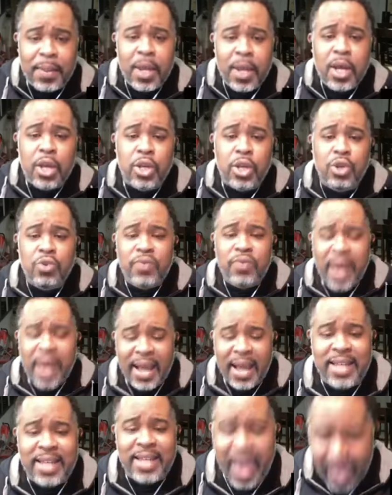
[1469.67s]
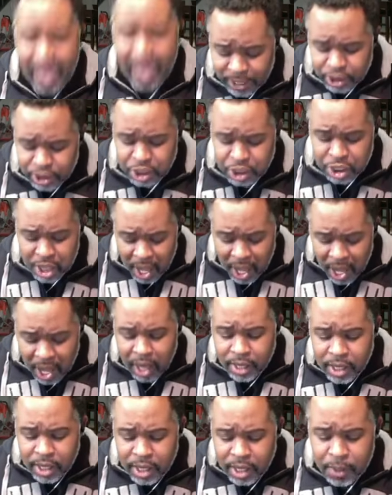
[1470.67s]
You got to ask
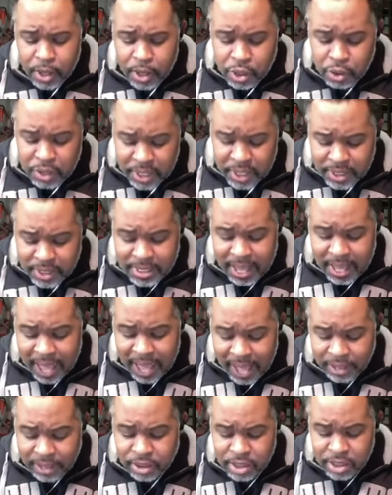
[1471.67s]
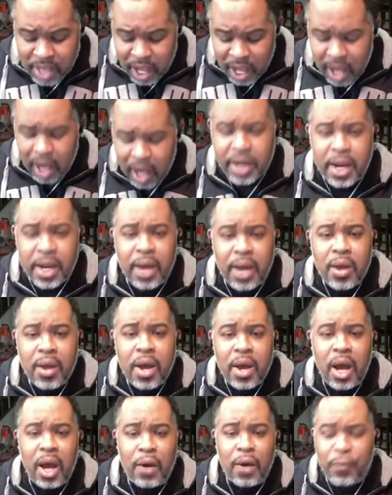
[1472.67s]
God. You need to ask God
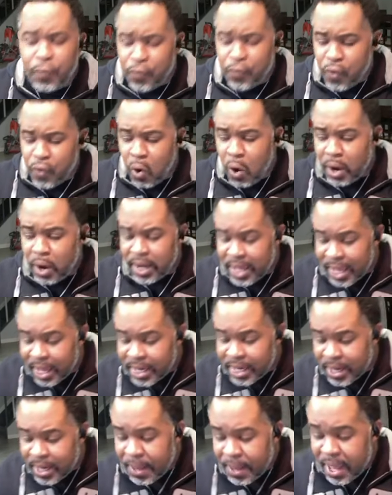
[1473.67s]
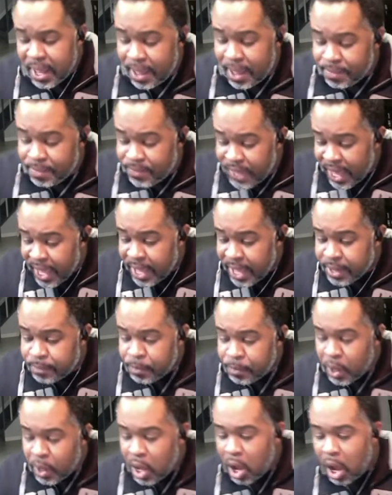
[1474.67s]
uh, for it. And
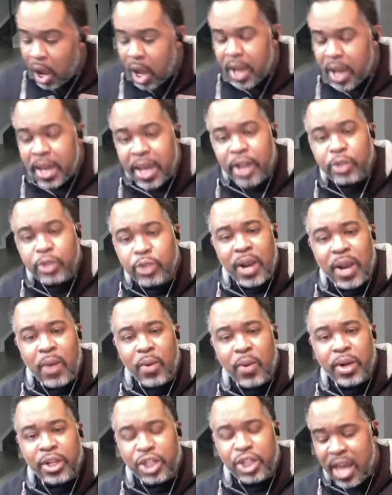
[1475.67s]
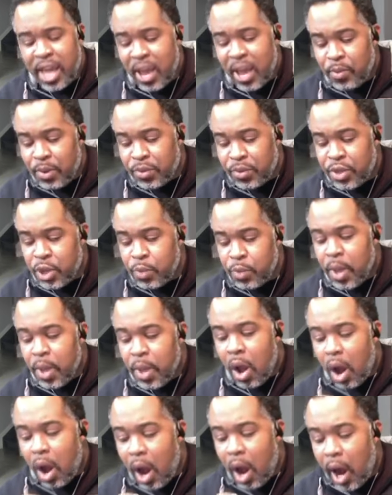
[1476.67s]
then here's what I want to share with you.
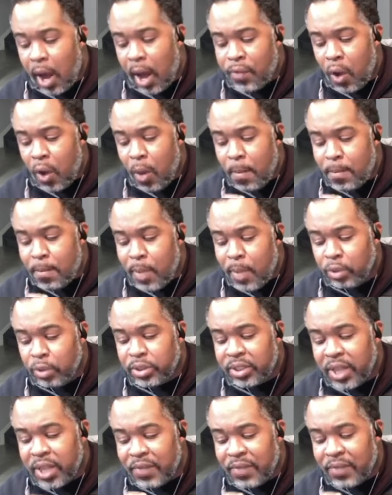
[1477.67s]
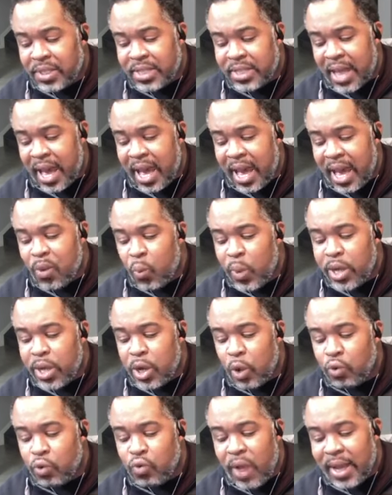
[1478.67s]
Although most of the time we
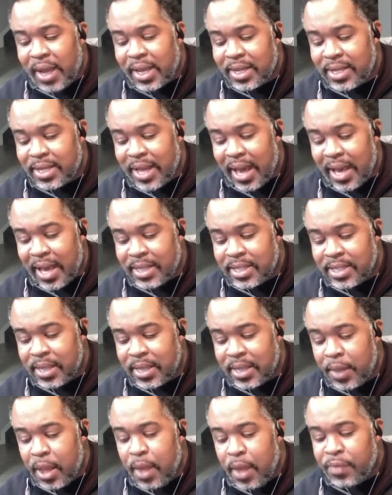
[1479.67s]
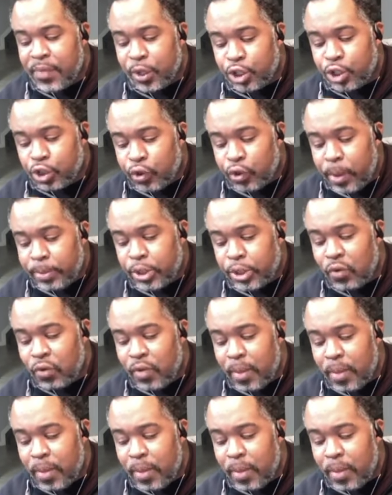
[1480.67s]
don't recognize it, the scripture,